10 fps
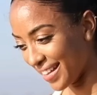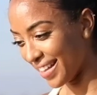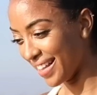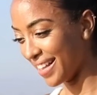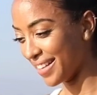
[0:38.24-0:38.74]

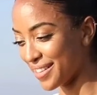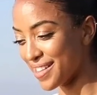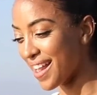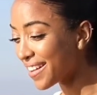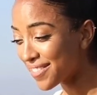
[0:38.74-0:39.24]
Shanquella
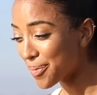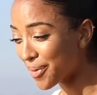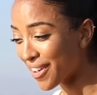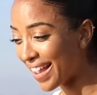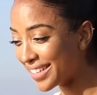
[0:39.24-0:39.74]
spoke to her
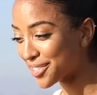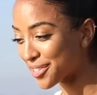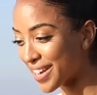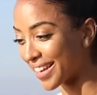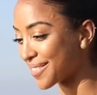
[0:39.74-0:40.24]
mother the
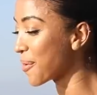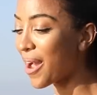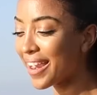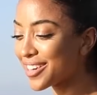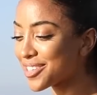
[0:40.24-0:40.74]
night of her
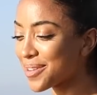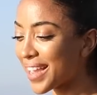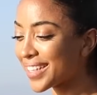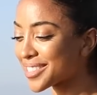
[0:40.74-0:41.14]
arrival,